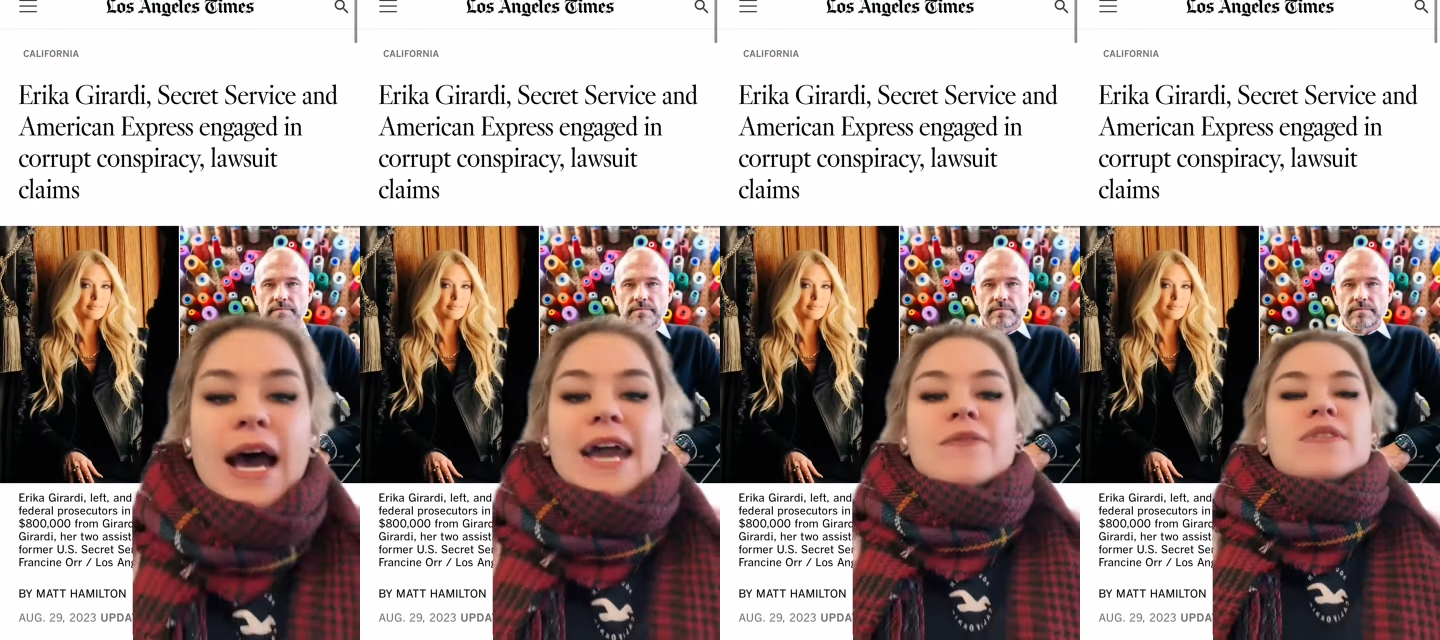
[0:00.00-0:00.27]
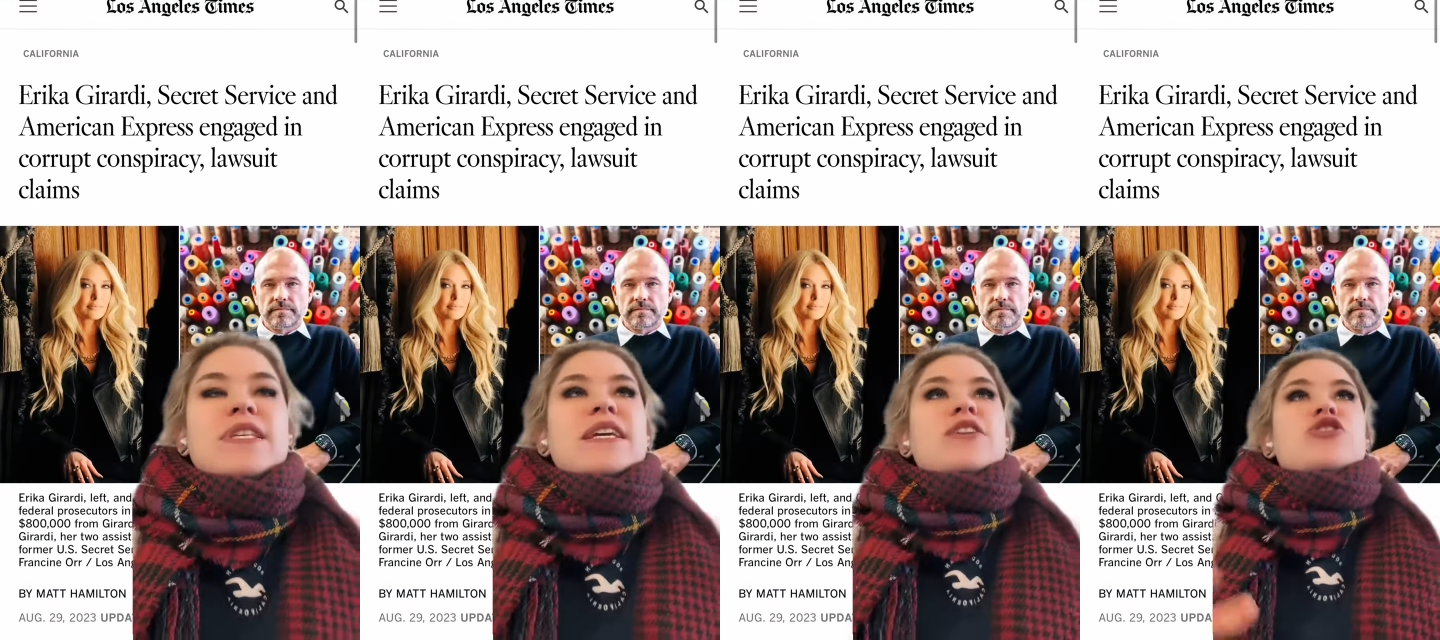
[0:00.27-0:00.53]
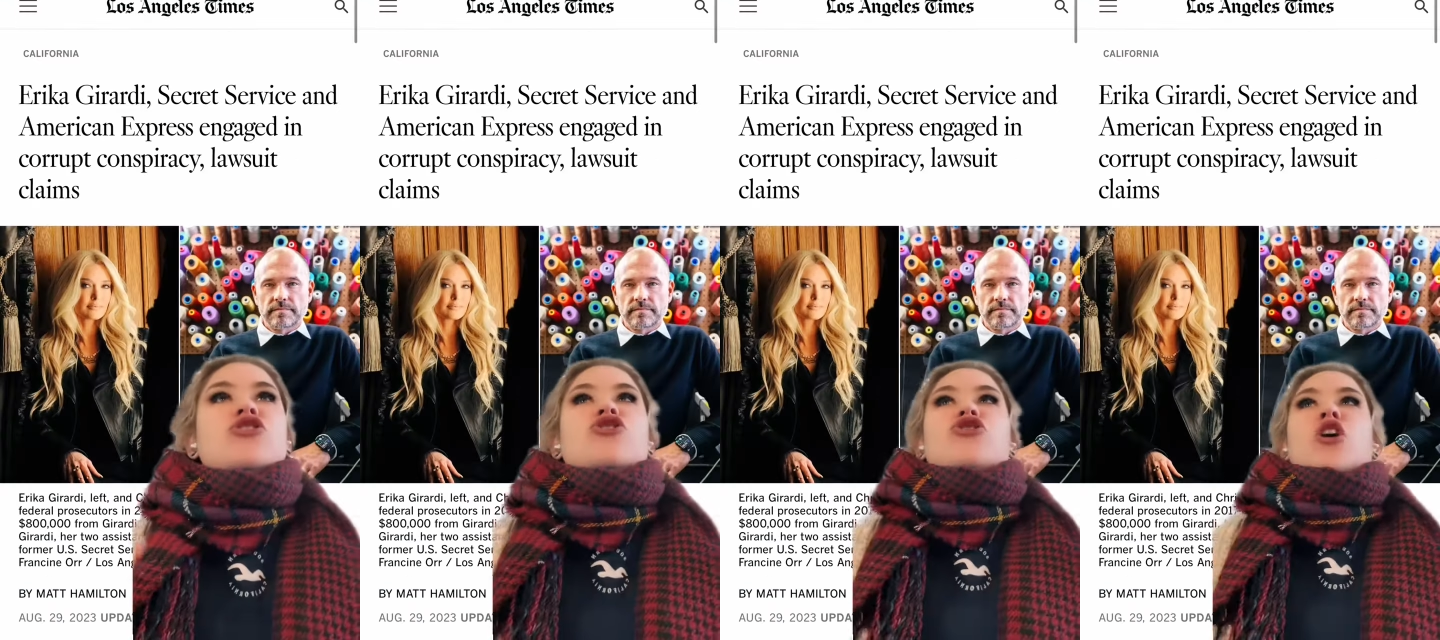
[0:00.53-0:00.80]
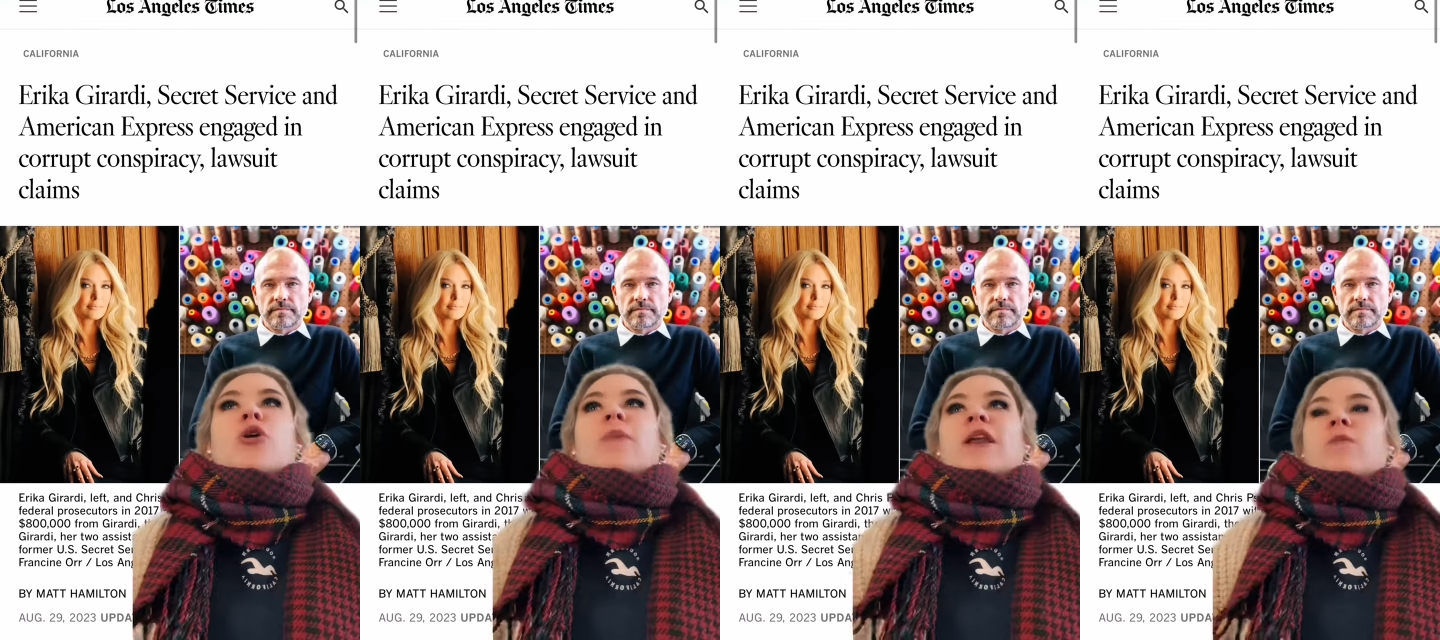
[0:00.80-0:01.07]
I've seen
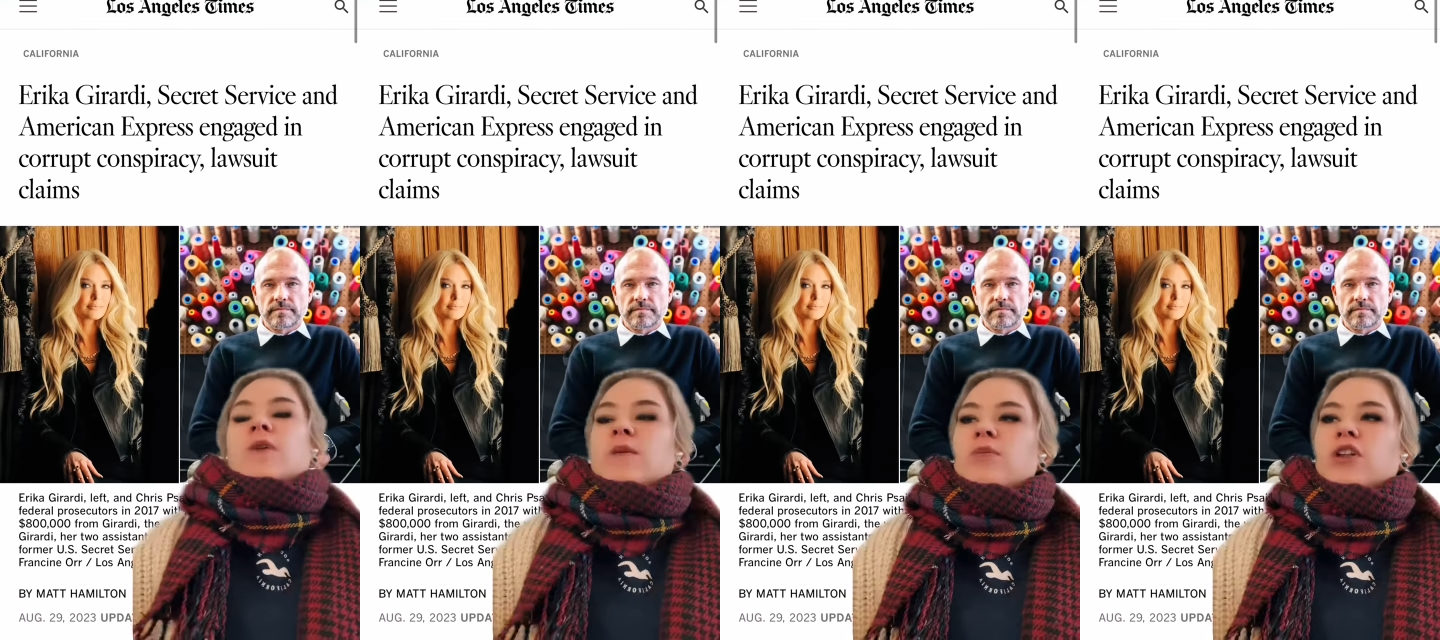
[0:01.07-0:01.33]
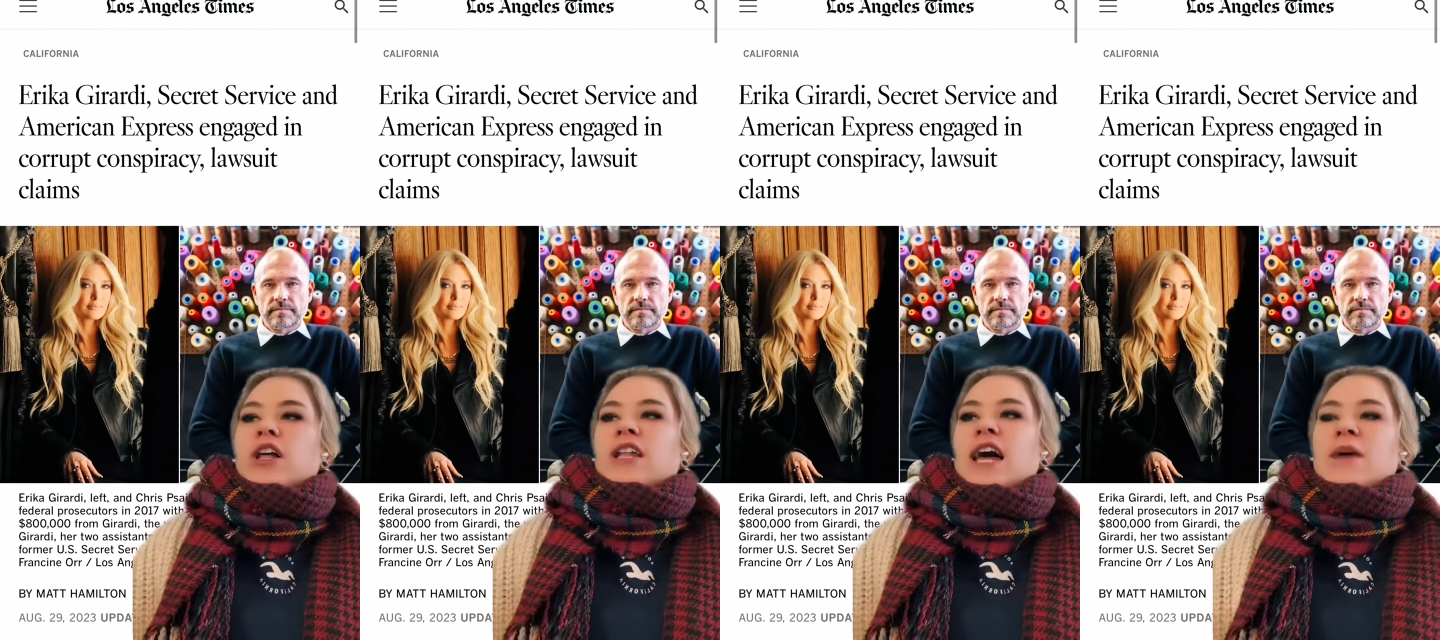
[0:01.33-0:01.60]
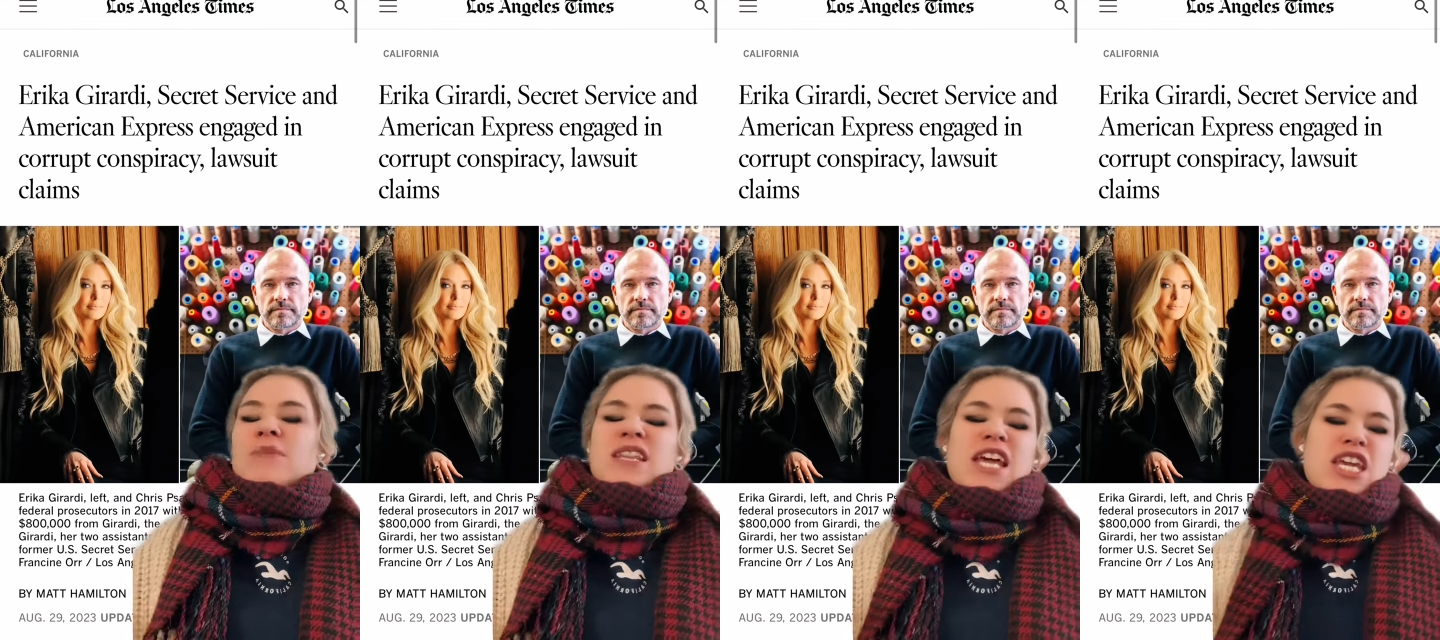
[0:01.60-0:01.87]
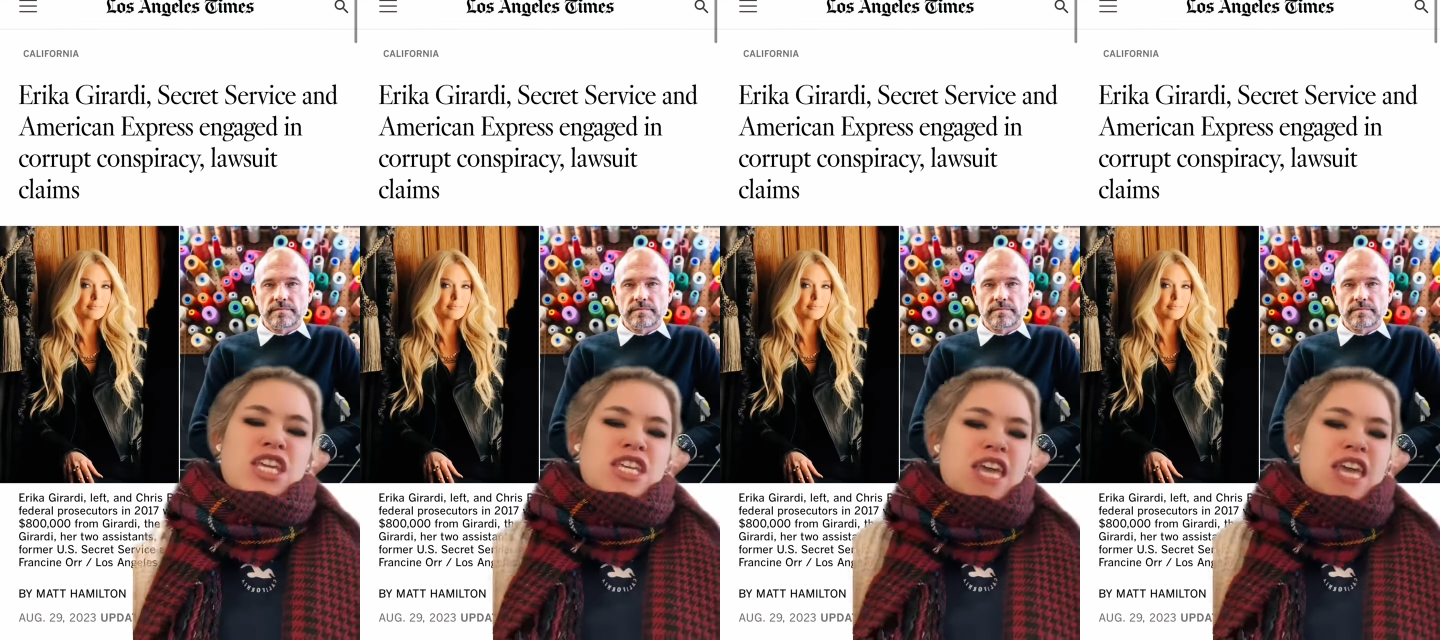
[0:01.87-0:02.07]
so many people online being like,